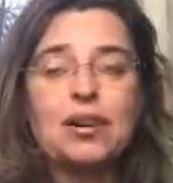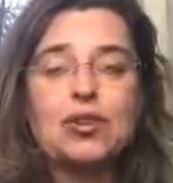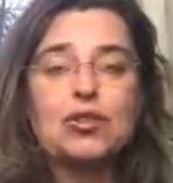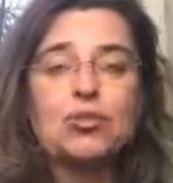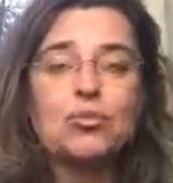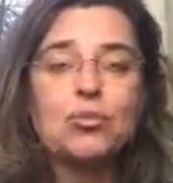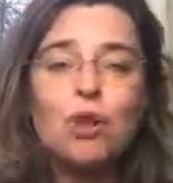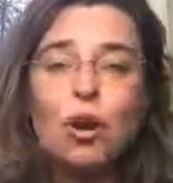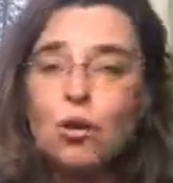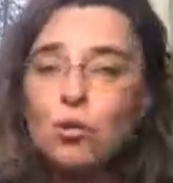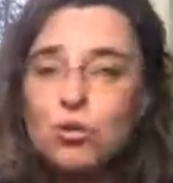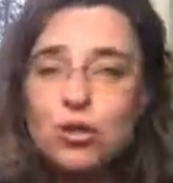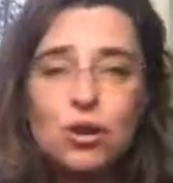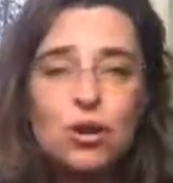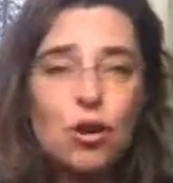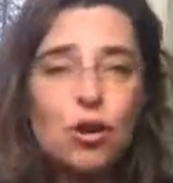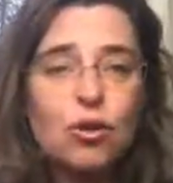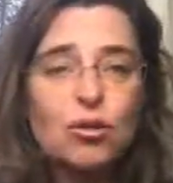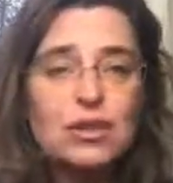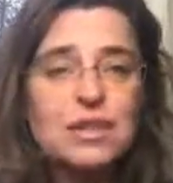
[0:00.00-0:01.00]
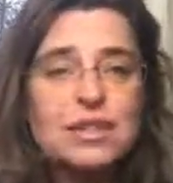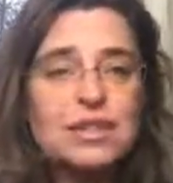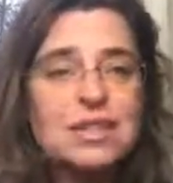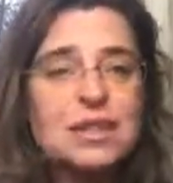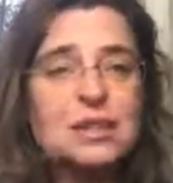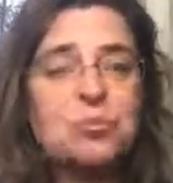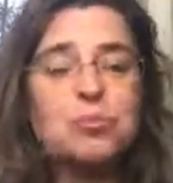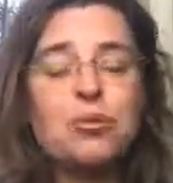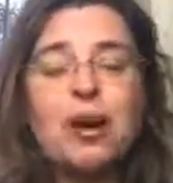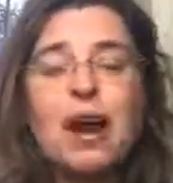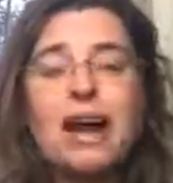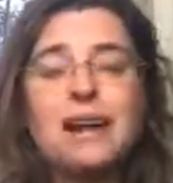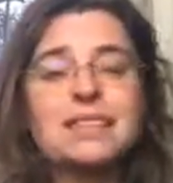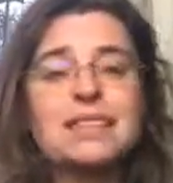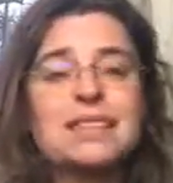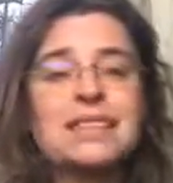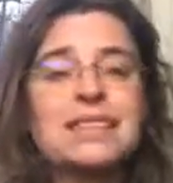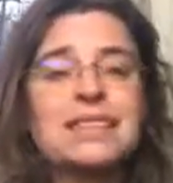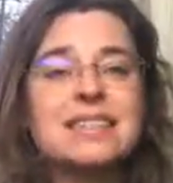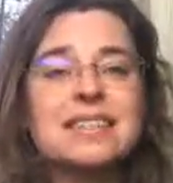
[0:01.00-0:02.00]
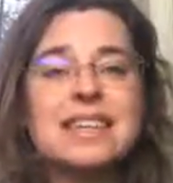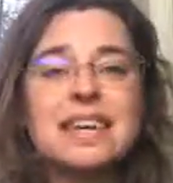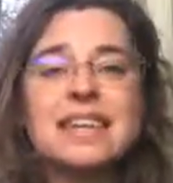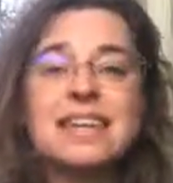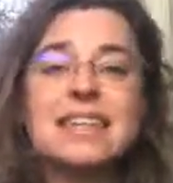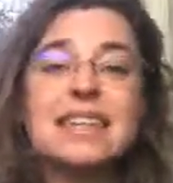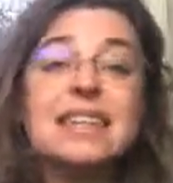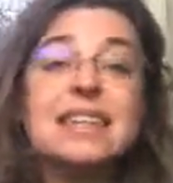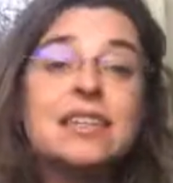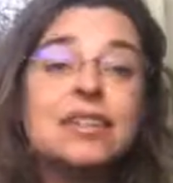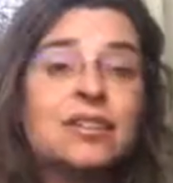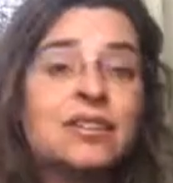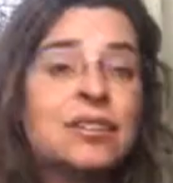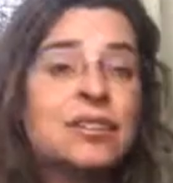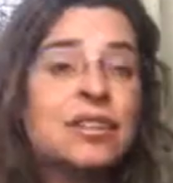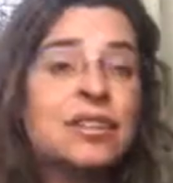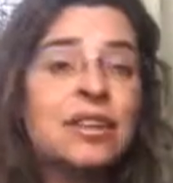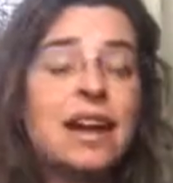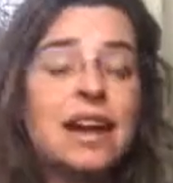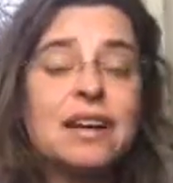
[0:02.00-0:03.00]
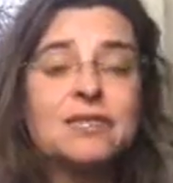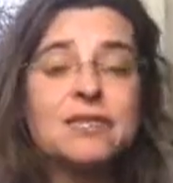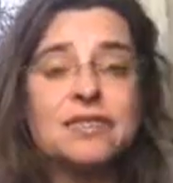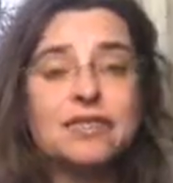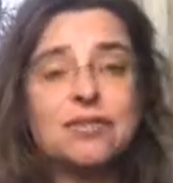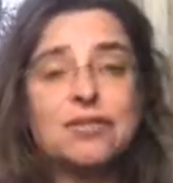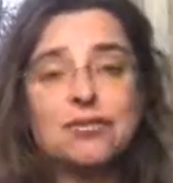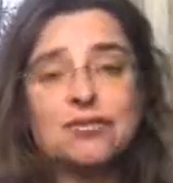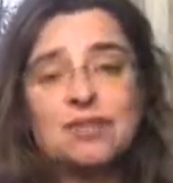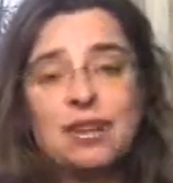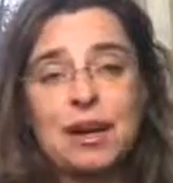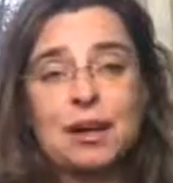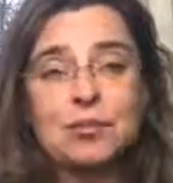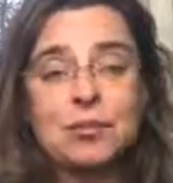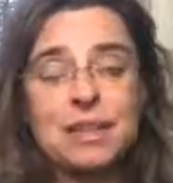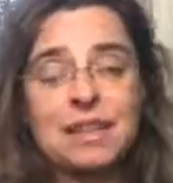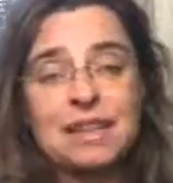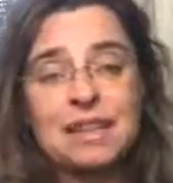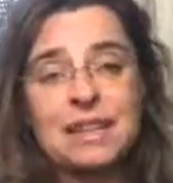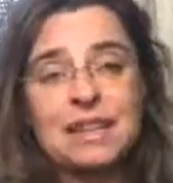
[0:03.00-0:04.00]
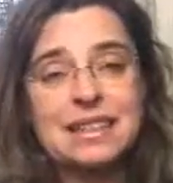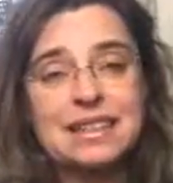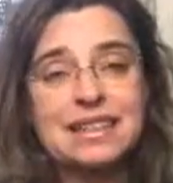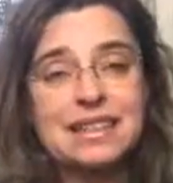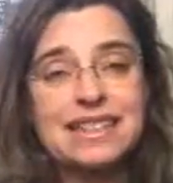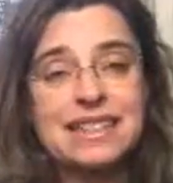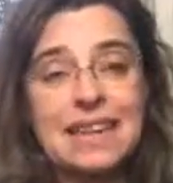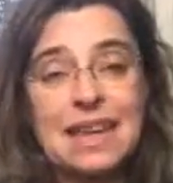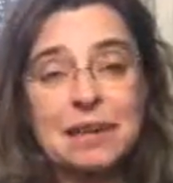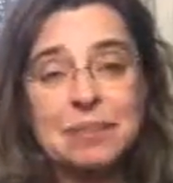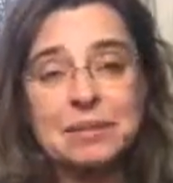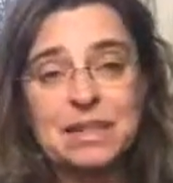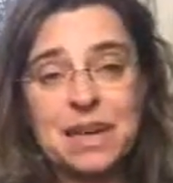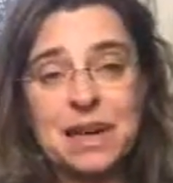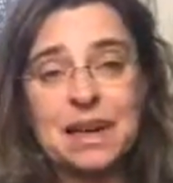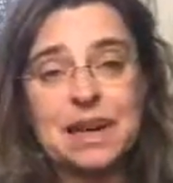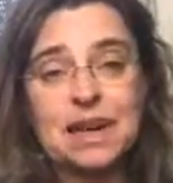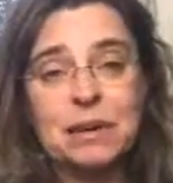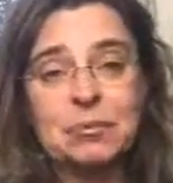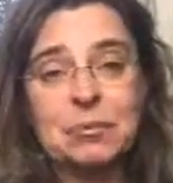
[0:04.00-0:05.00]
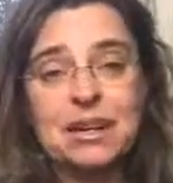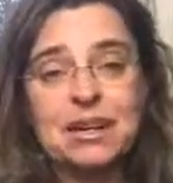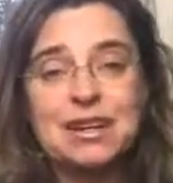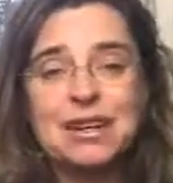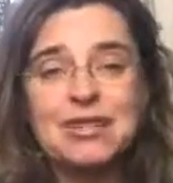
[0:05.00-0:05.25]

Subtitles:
grow their holistic practice and heal their life and their family at the same time.